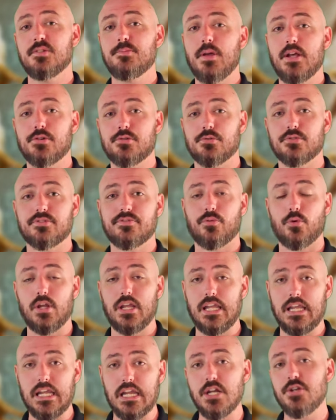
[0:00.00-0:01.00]
specials for
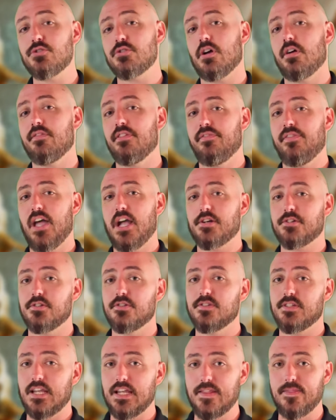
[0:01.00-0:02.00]
each of the
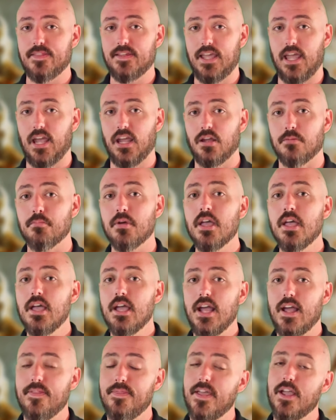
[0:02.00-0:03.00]
factions in the game,
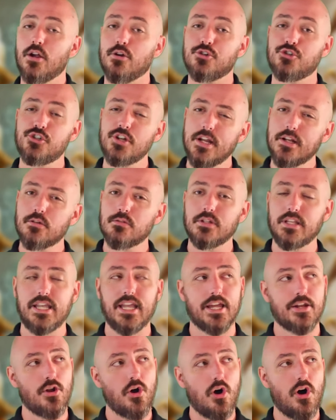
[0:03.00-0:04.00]
and they are
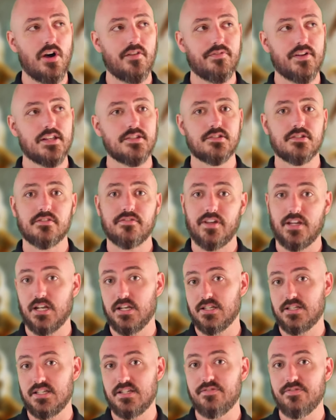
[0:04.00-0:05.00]
generally an offensive and
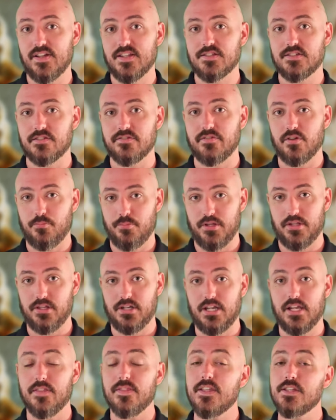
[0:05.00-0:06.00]
a defensive
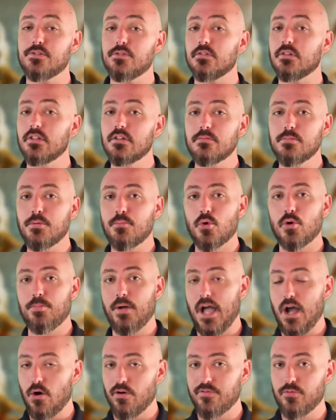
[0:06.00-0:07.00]
ability. And these are a little bit more
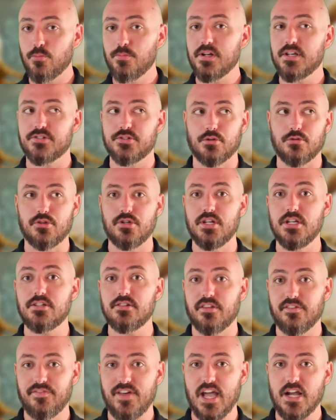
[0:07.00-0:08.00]
powerful because they're unique
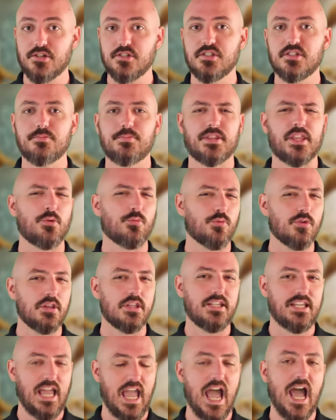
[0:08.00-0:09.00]
to the factions, but they
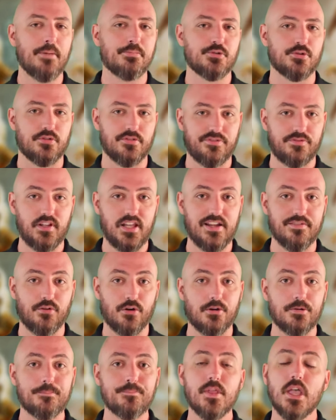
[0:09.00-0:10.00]
really capture the
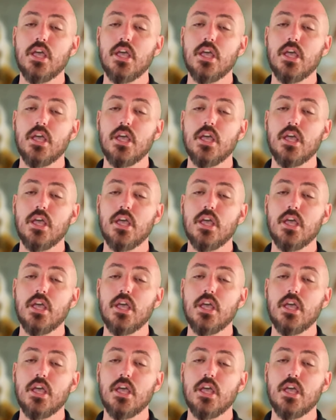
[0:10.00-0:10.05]
flavor.